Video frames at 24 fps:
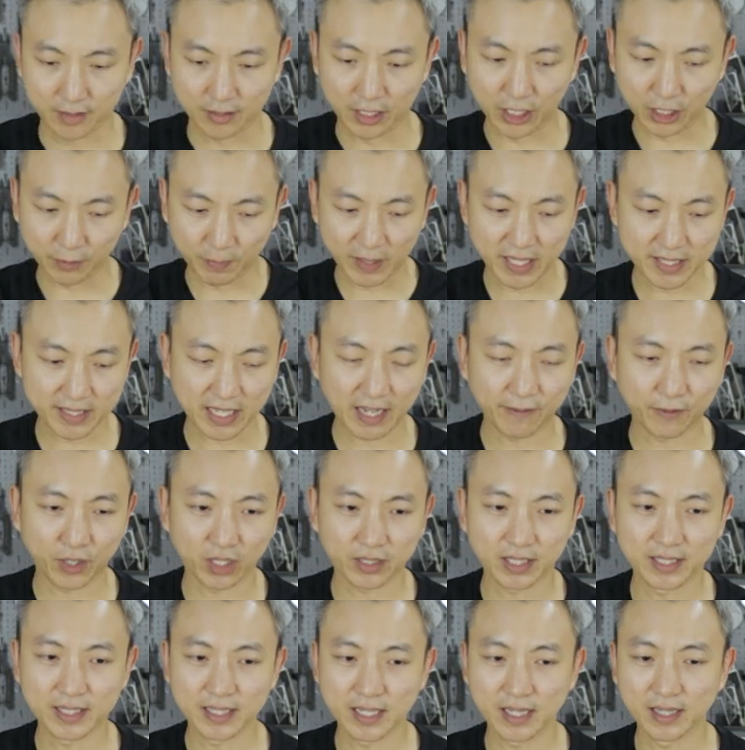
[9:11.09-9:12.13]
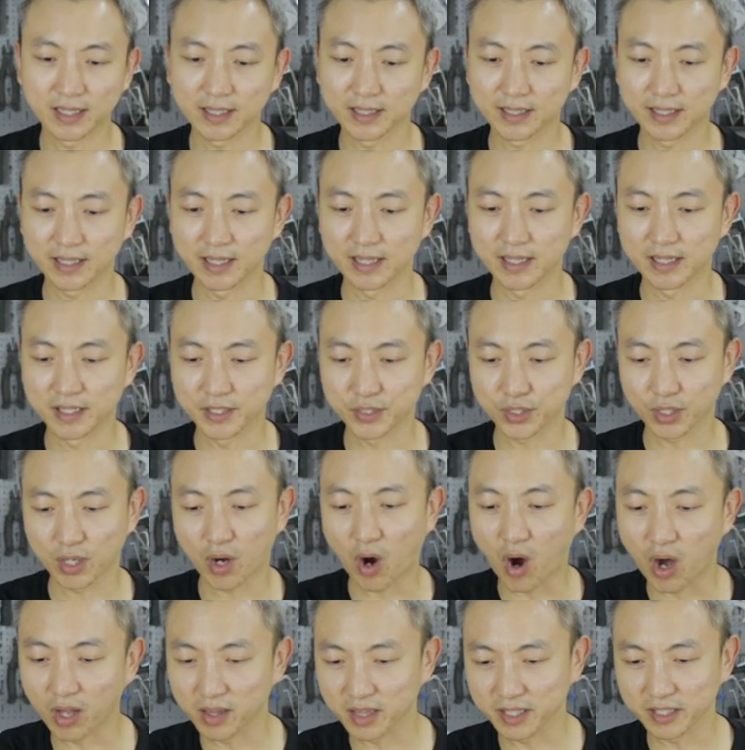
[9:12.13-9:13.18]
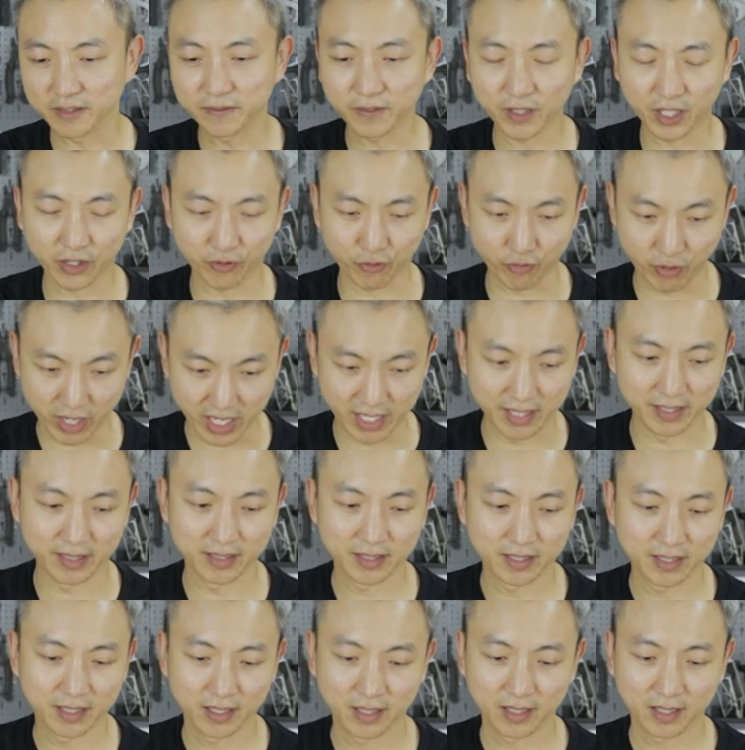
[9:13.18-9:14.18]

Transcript: Now the piece I've gotten here is olive green.